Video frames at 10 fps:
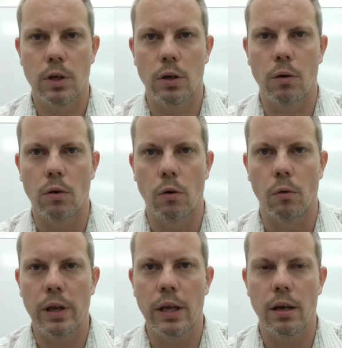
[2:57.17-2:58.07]
you know,
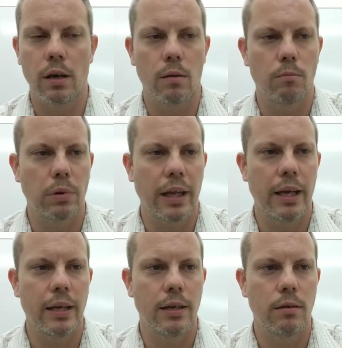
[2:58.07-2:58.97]
green
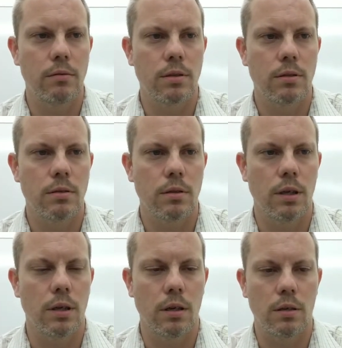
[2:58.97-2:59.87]
blade,
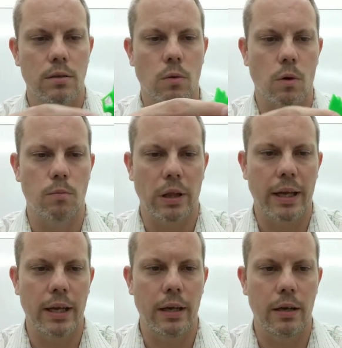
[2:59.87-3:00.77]
sword
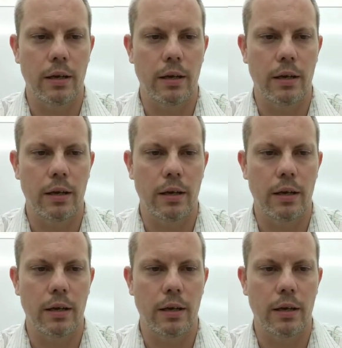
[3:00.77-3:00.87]
blade,